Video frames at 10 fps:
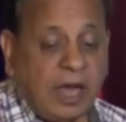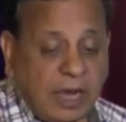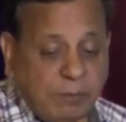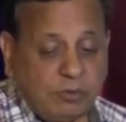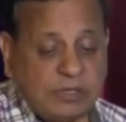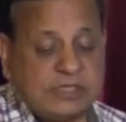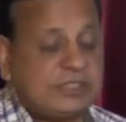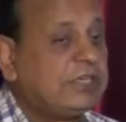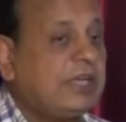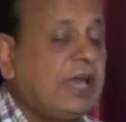
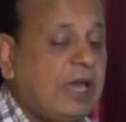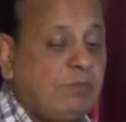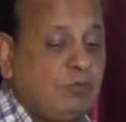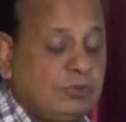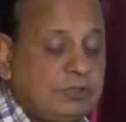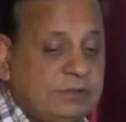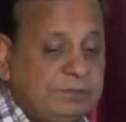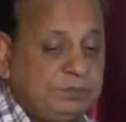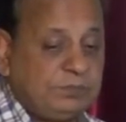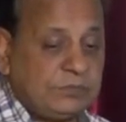hypotension, and hormones.
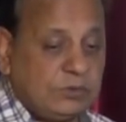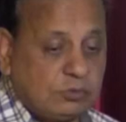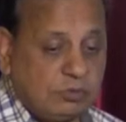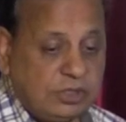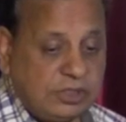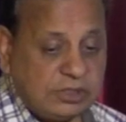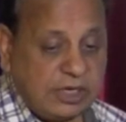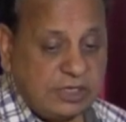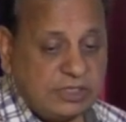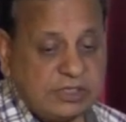So these
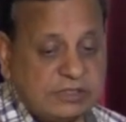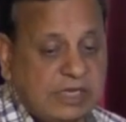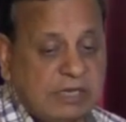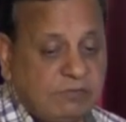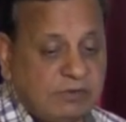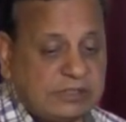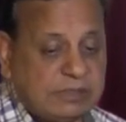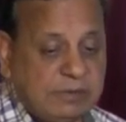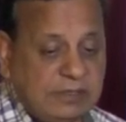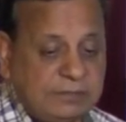conditions are
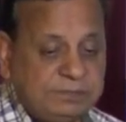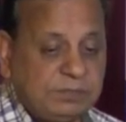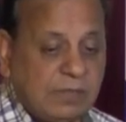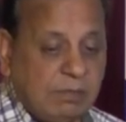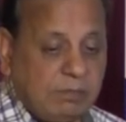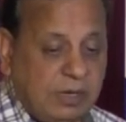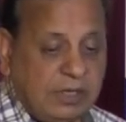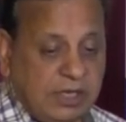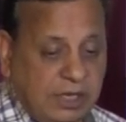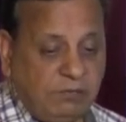reversible.
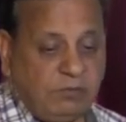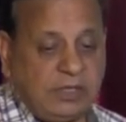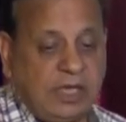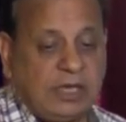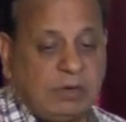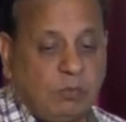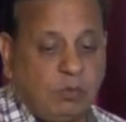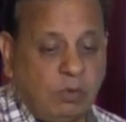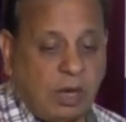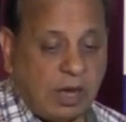But in VA
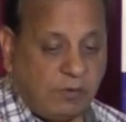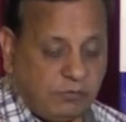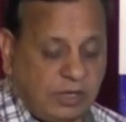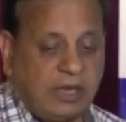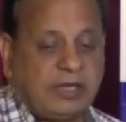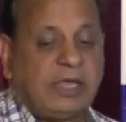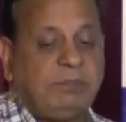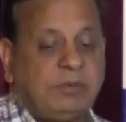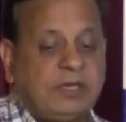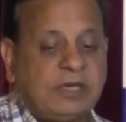ECMO, after a
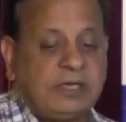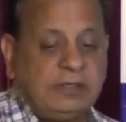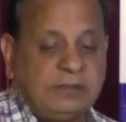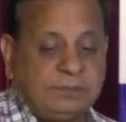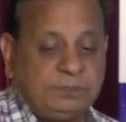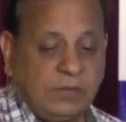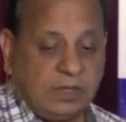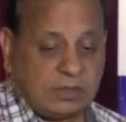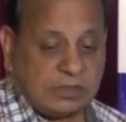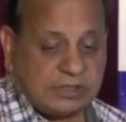time period,
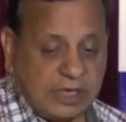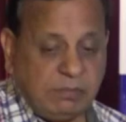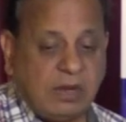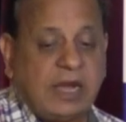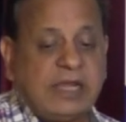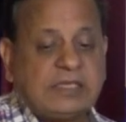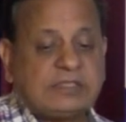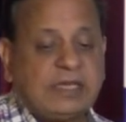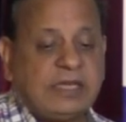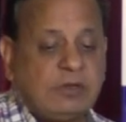the same cardiac
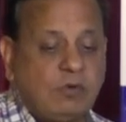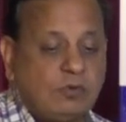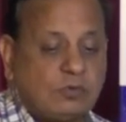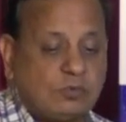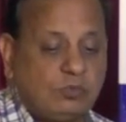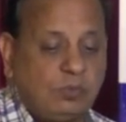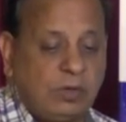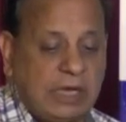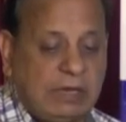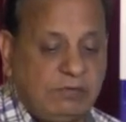stunning goes to
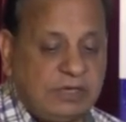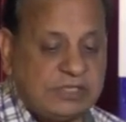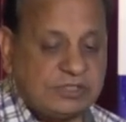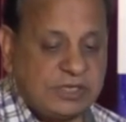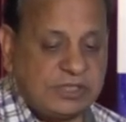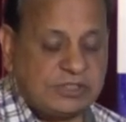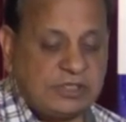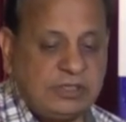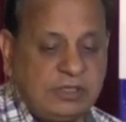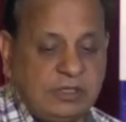LV
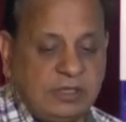distension,